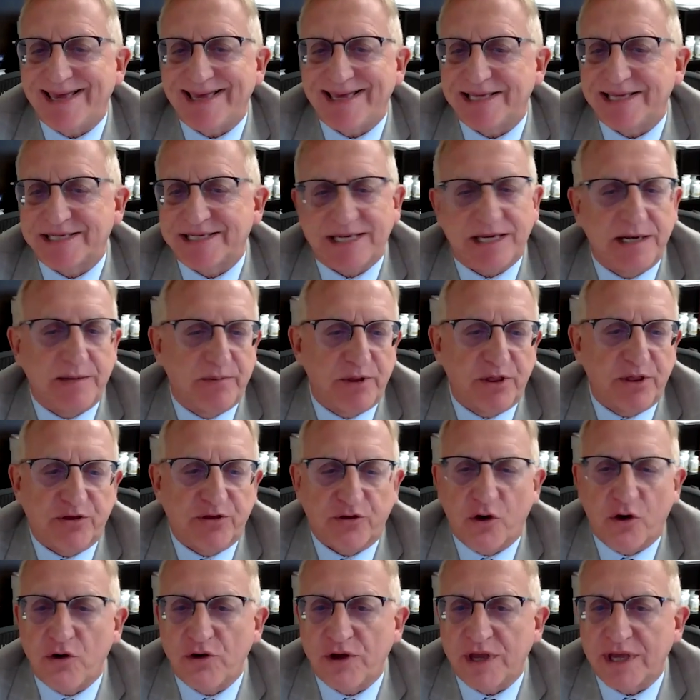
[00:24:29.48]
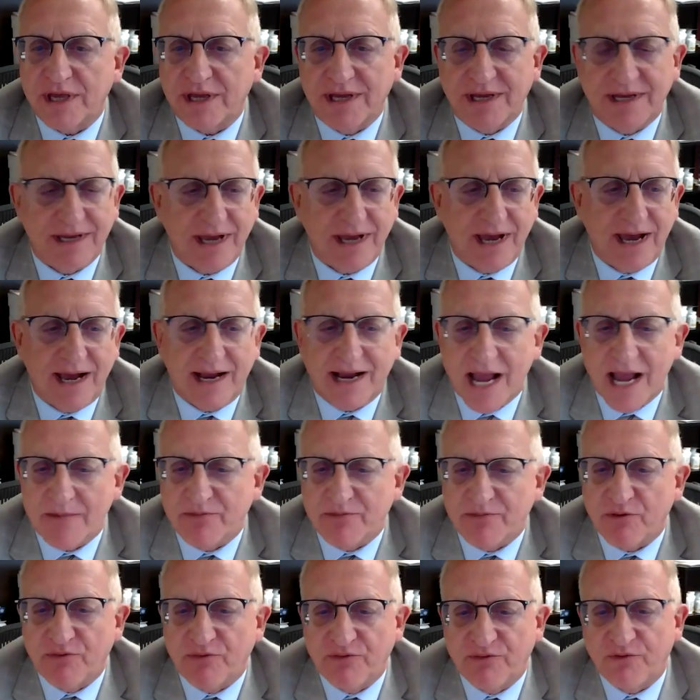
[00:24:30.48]
it's going to be throwing a
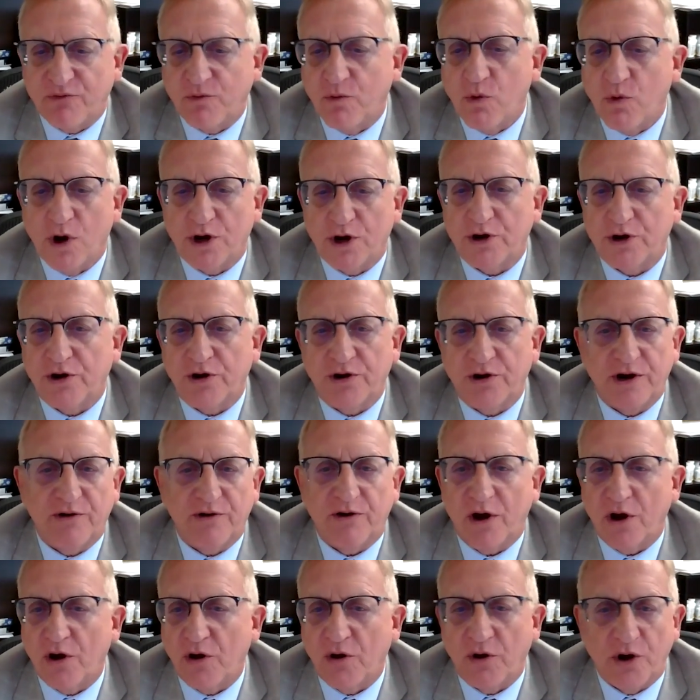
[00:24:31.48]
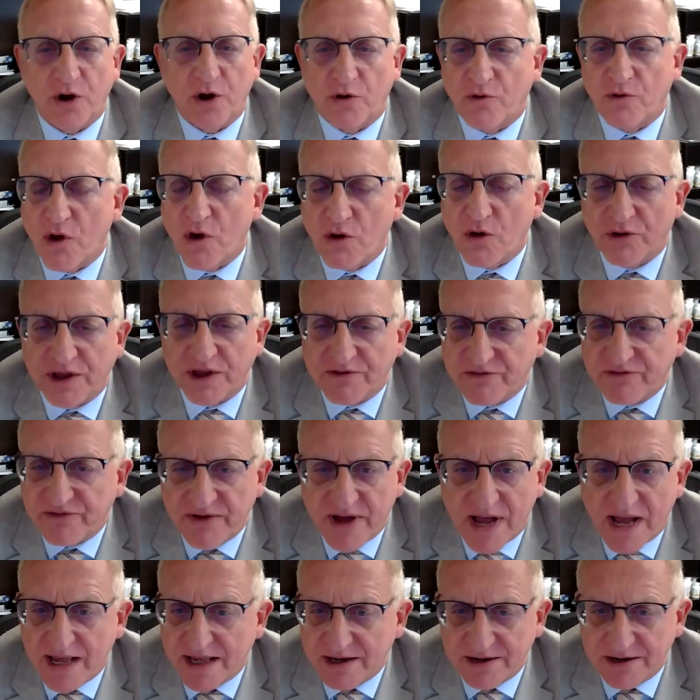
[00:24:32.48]
cup of water on a roaring
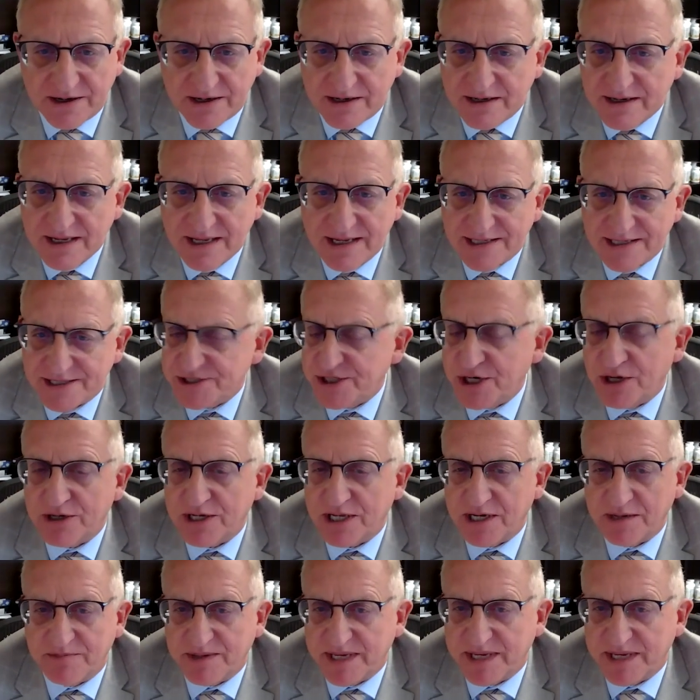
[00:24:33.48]
fire. It's not going to